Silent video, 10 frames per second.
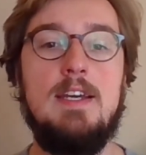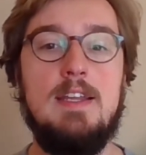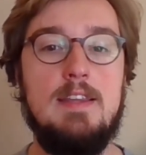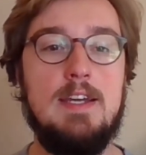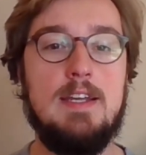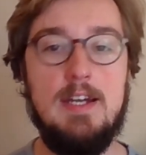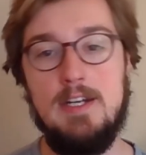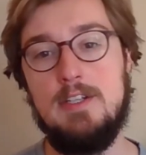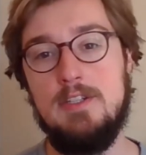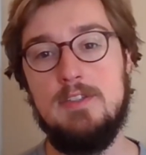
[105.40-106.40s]
that
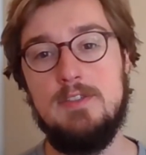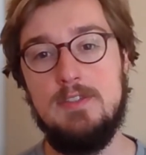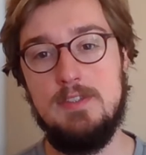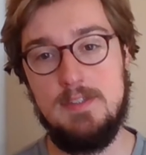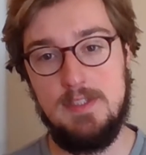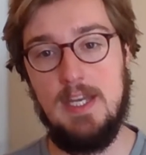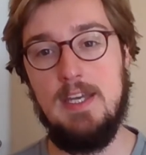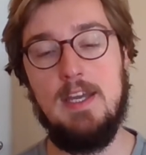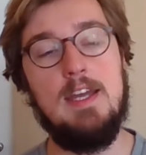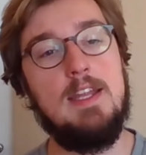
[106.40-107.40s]
characters
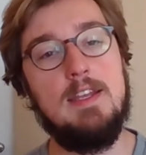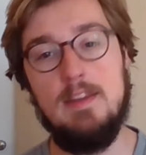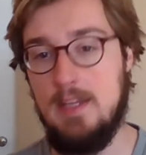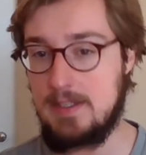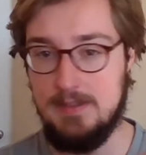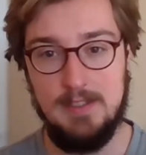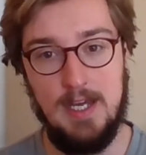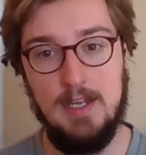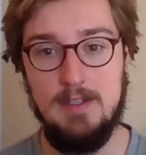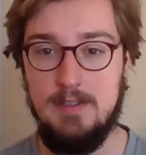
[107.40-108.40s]
say, and that's
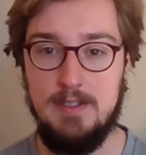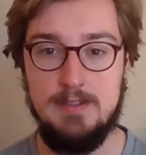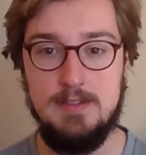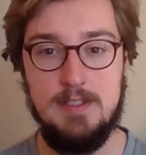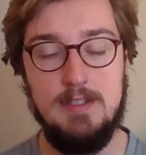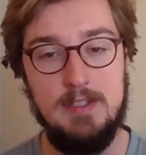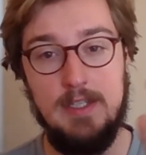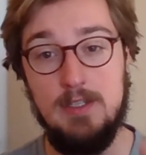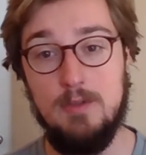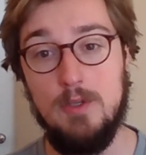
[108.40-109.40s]
not necessarily
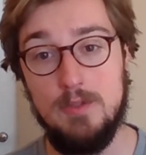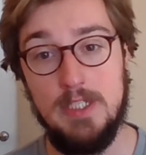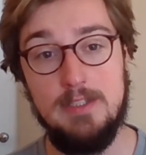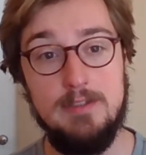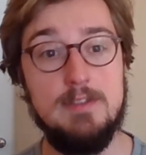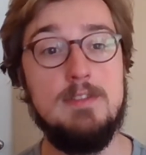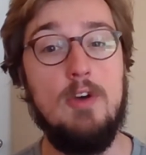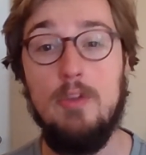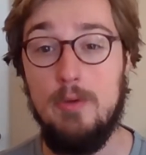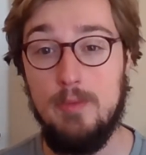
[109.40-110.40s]
in quotations,
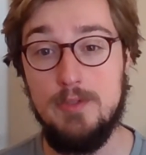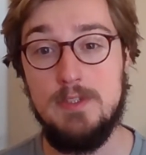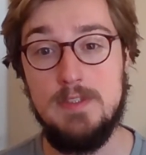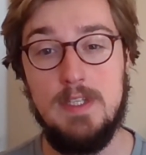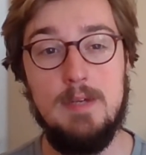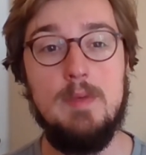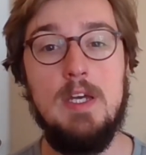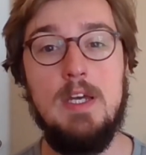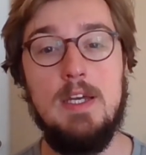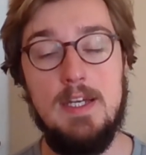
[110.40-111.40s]
although most of the time
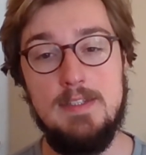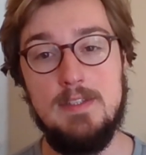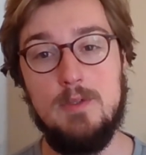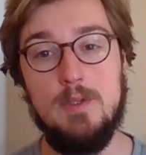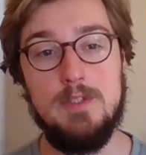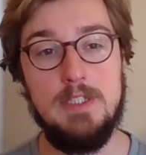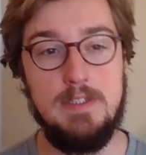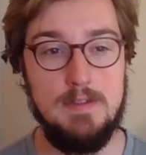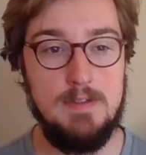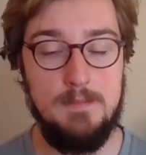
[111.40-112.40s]
it's in
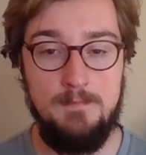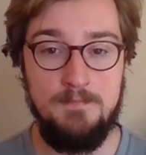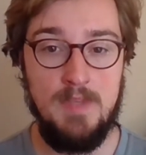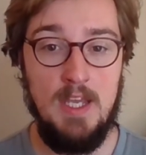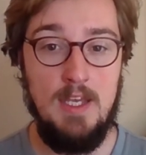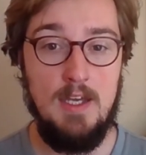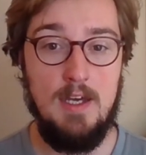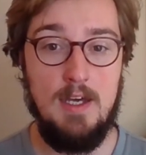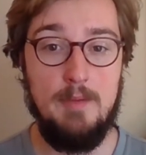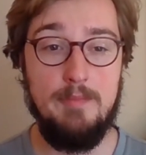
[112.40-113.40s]
quotations.
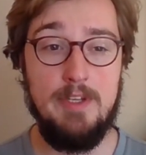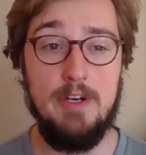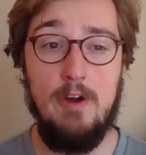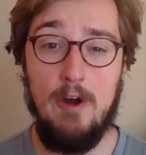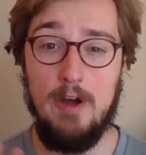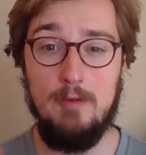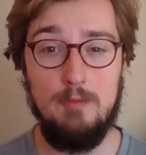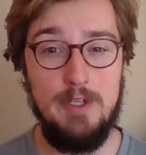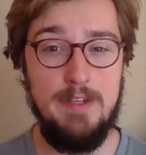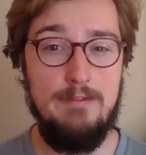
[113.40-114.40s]
There are
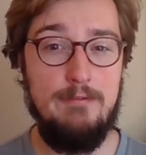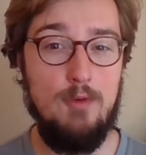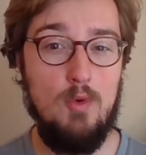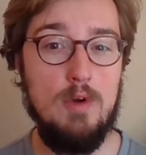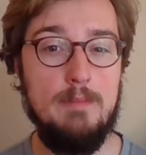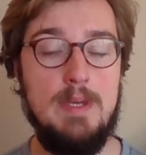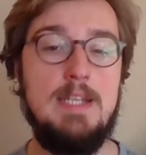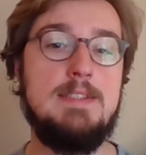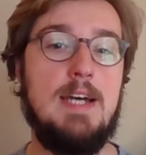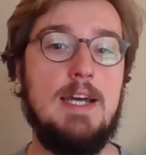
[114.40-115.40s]
really four
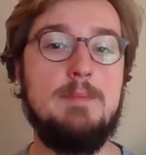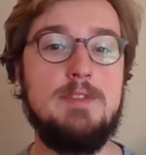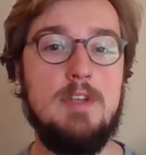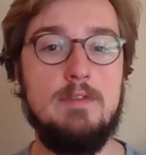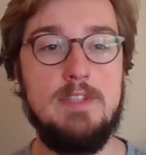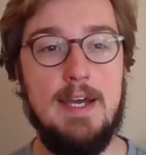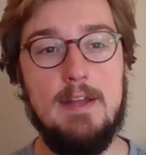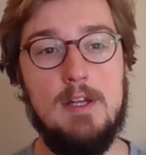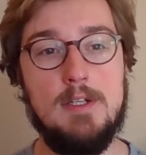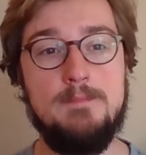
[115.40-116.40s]
main types of dialogue.